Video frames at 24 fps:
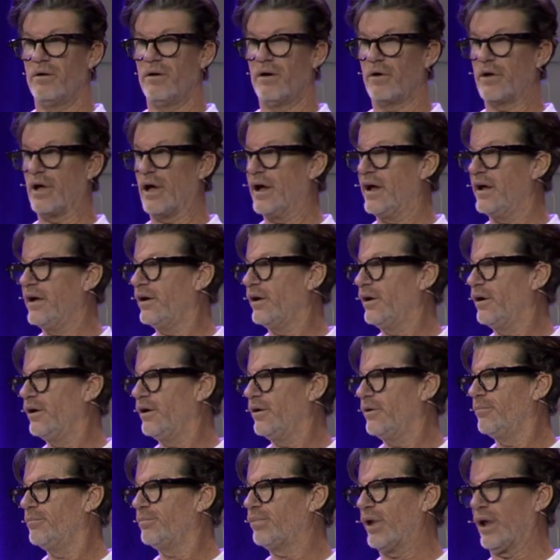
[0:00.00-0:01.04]
Okay?
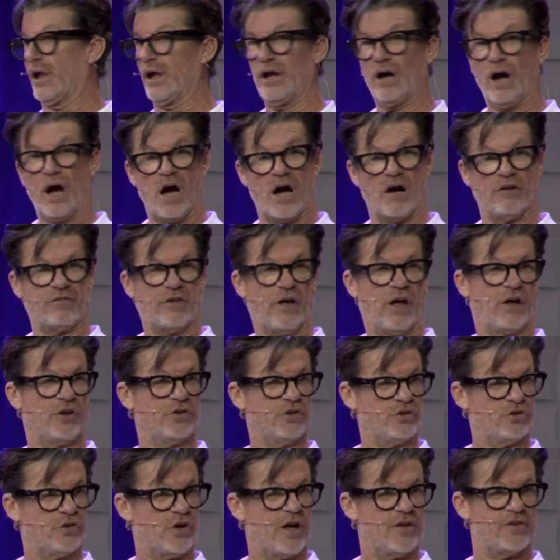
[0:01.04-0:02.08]
playing golf,
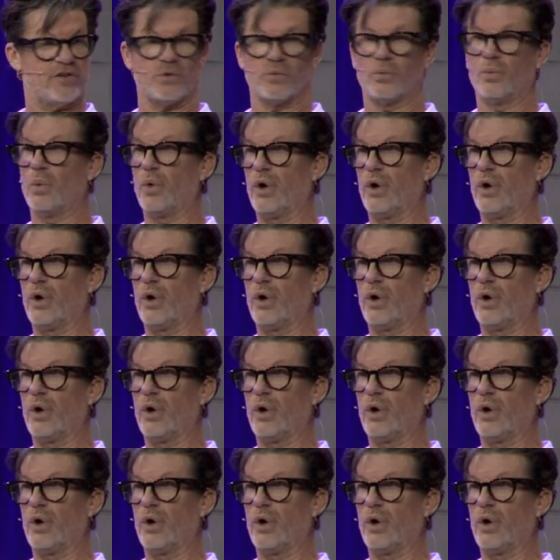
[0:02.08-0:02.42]
exercising,